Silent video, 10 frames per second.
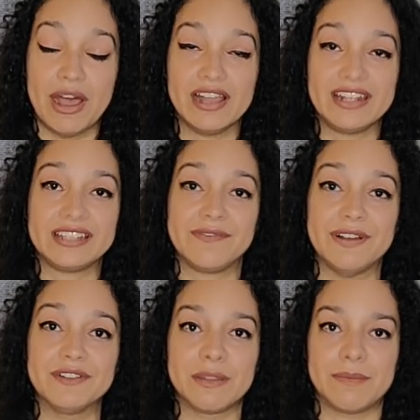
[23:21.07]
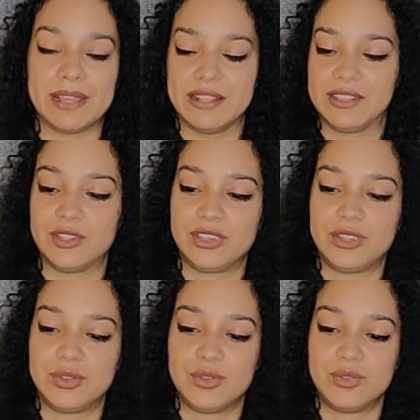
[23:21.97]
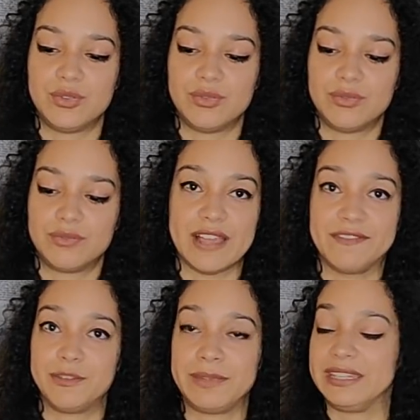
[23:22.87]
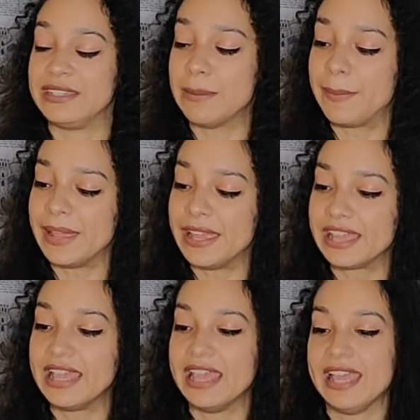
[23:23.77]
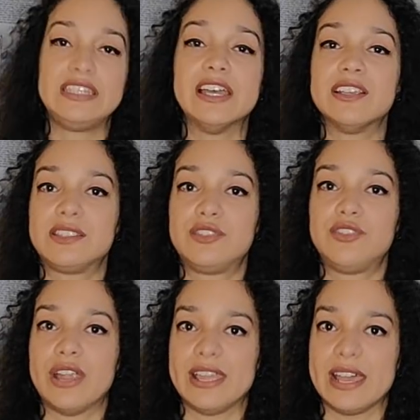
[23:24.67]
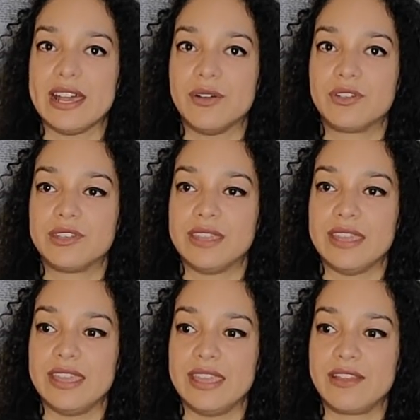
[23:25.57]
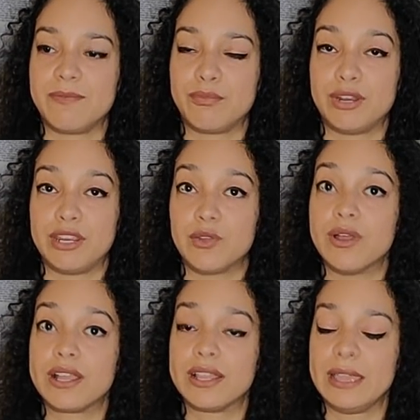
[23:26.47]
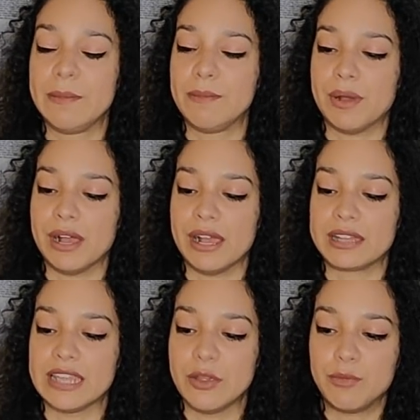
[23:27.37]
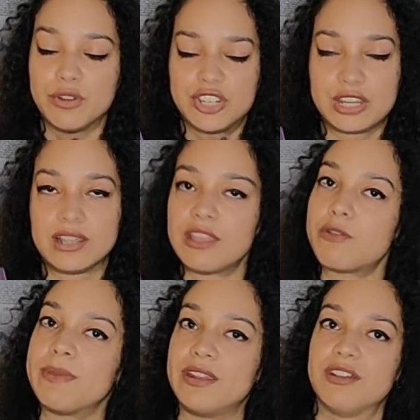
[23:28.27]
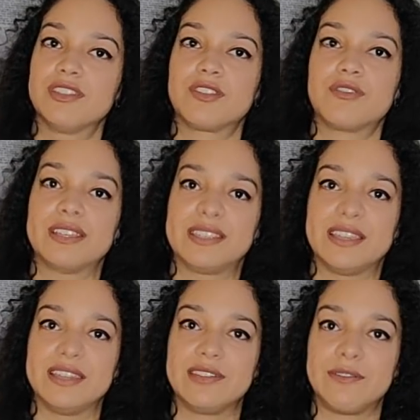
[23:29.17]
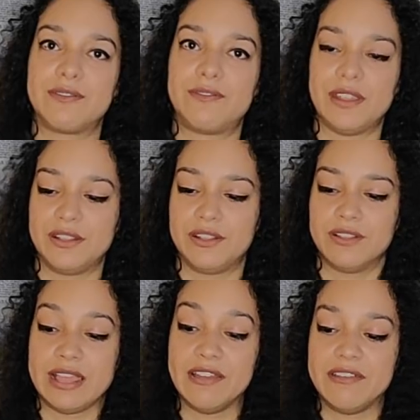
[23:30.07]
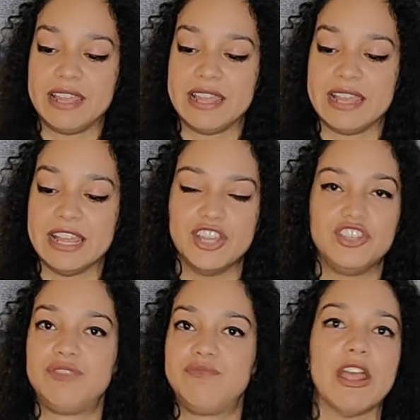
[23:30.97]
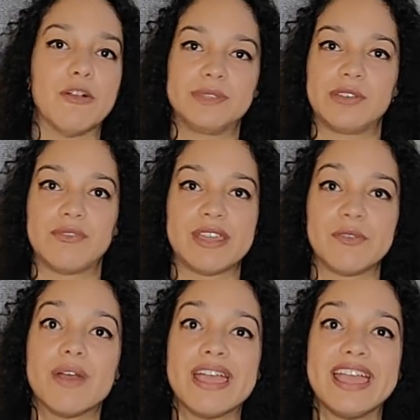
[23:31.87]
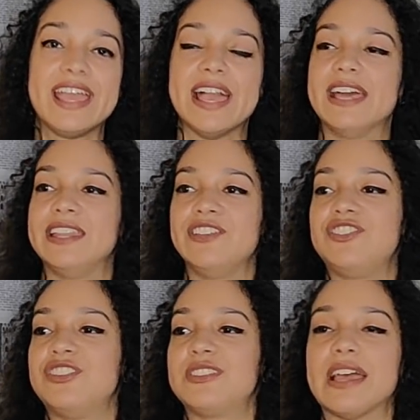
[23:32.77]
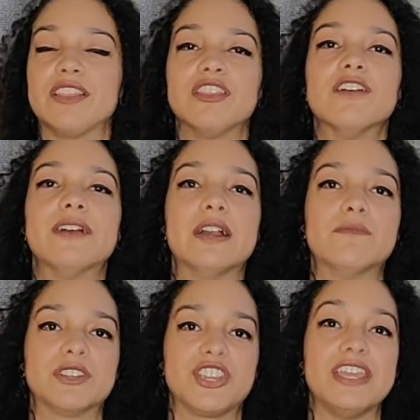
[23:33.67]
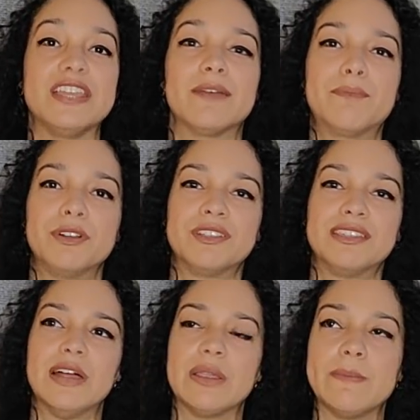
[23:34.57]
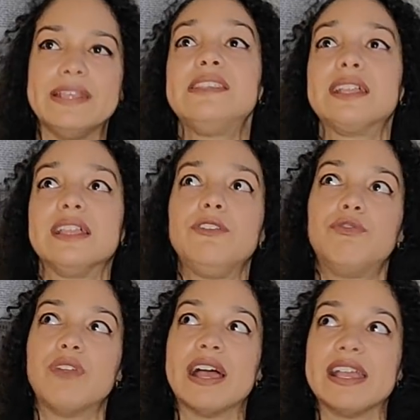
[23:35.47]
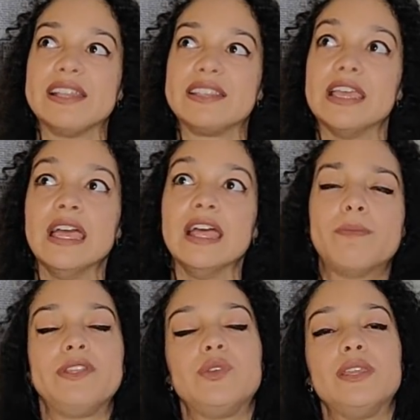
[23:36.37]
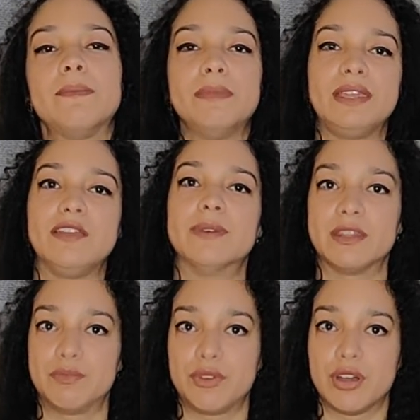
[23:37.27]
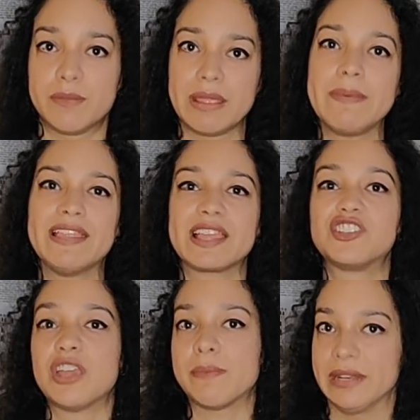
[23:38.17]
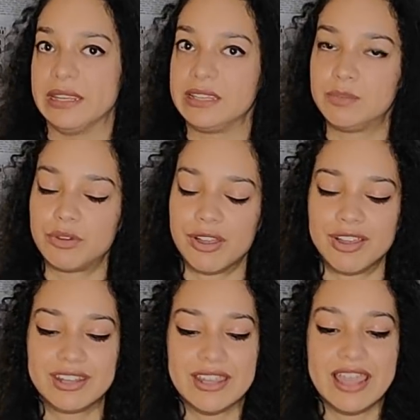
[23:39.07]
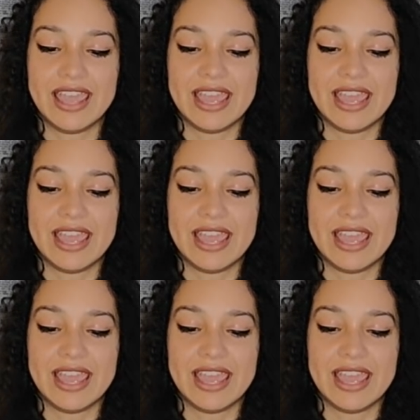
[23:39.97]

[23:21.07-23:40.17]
But it's a fountain pen, so you don't have to be dipping. It does dry out the ink pretty quickly, but pushing a little bit on the Crescent fill area helps it right away. And I love how much ink it puts down. It basically writes somewhere between a medium and a broad, maybe like a Japanese broad.